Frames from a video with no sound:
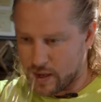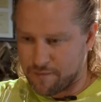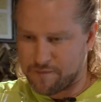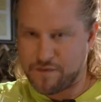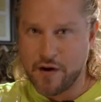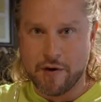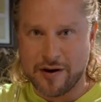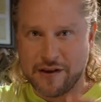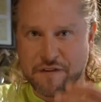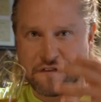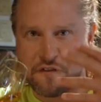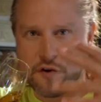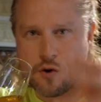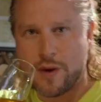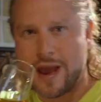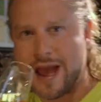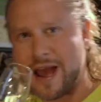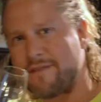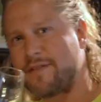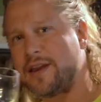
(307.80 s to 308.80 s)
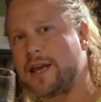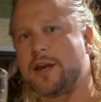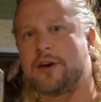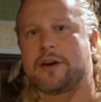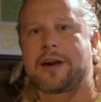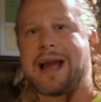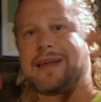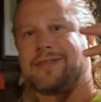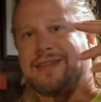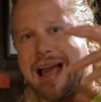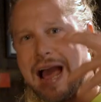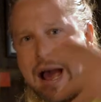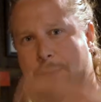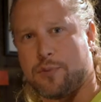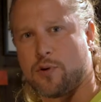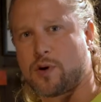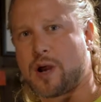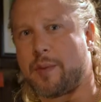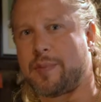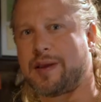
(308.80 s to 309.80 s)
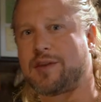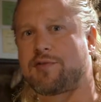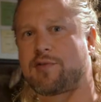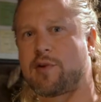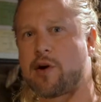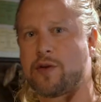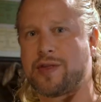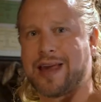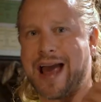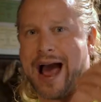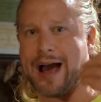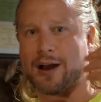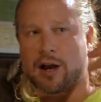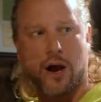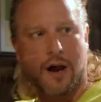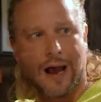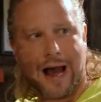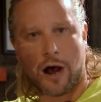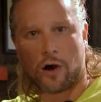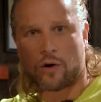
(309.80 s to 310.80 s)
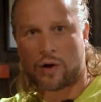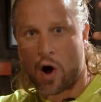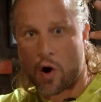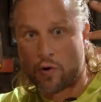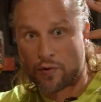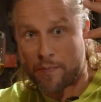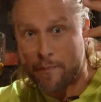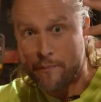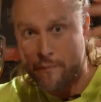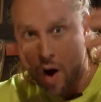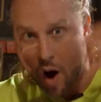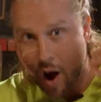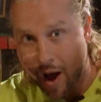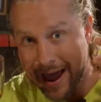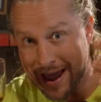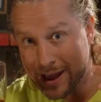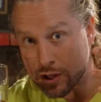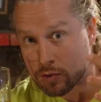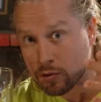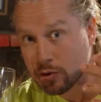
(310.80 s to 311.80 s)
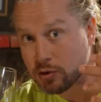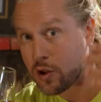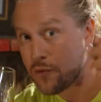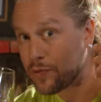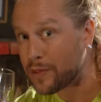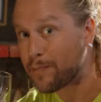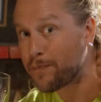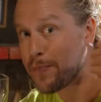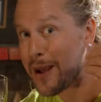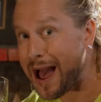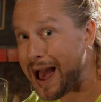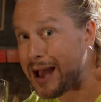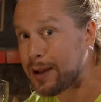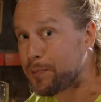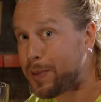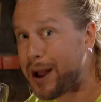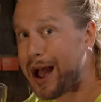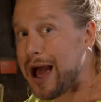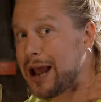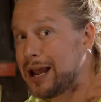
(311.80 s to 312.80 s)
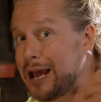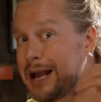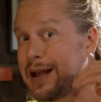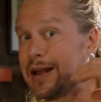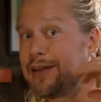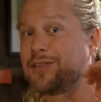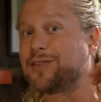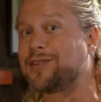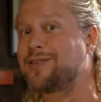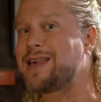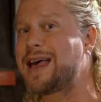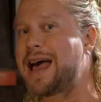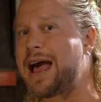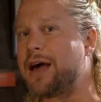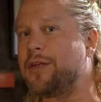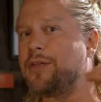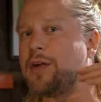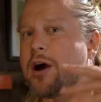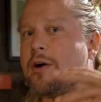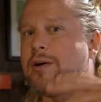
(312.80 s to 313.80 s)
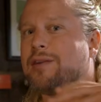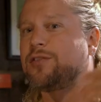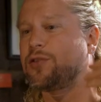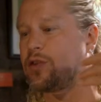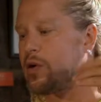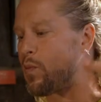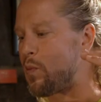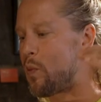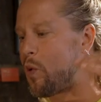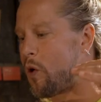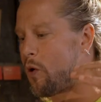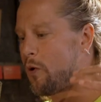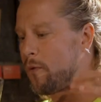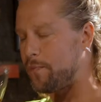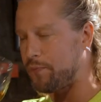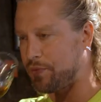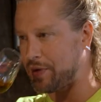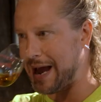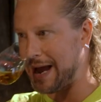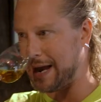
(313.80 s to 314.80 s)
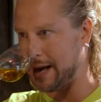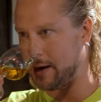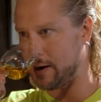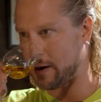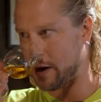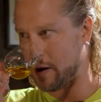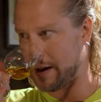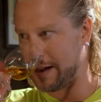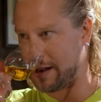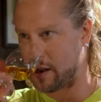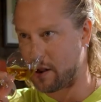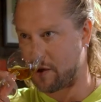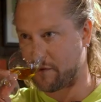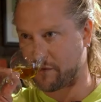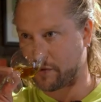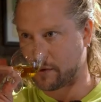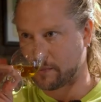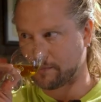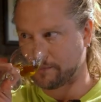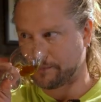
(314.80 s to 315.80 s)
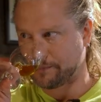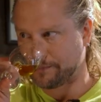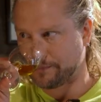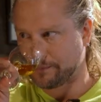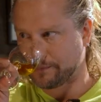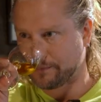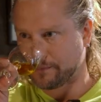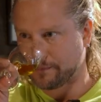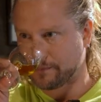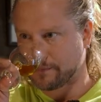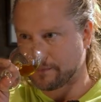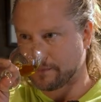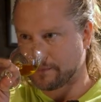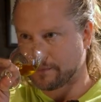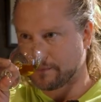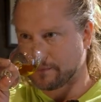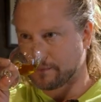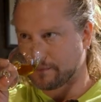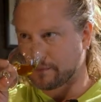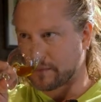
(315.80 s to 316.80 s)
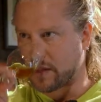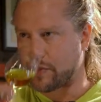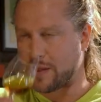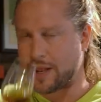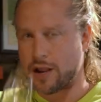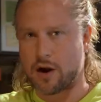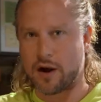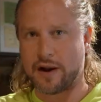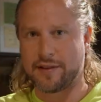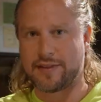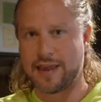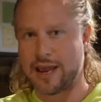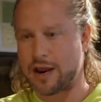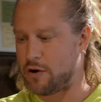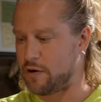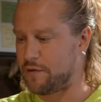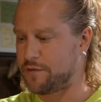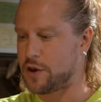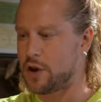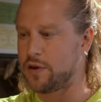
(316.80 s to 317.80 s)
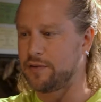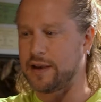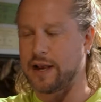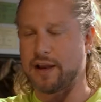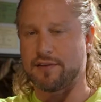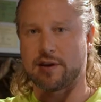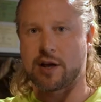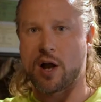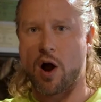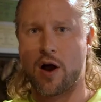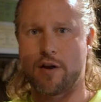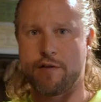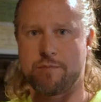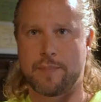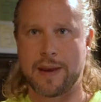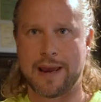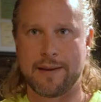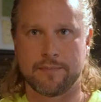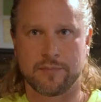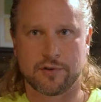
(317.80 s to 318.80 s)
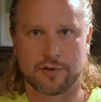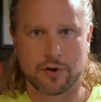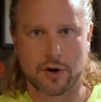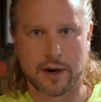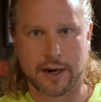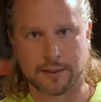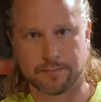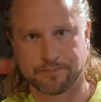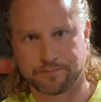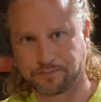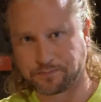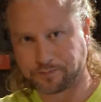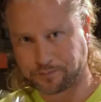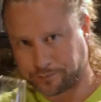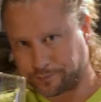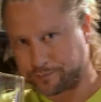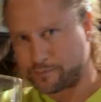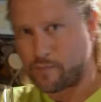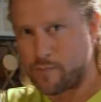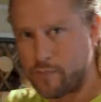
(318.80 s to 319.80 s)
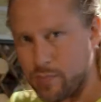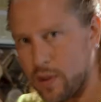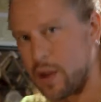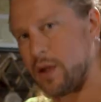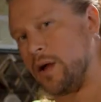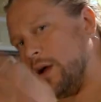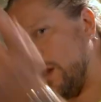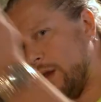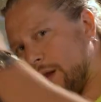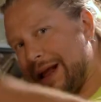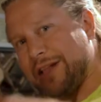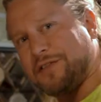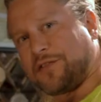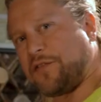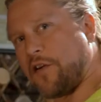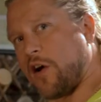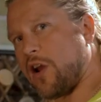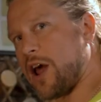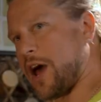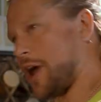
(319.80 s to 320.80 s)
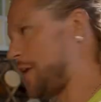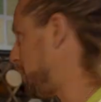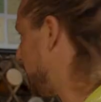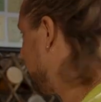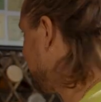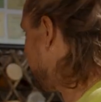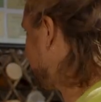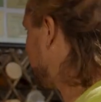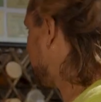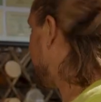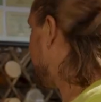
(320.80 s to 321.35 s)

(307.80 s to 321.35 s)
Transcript: very fruit heavy, You're getting the apple coming through. The alcohol's mild on the back palate. It's there though, it's the warmth, and I love the idea of using it as a kind of Pimm's drink. Let's follow. Let's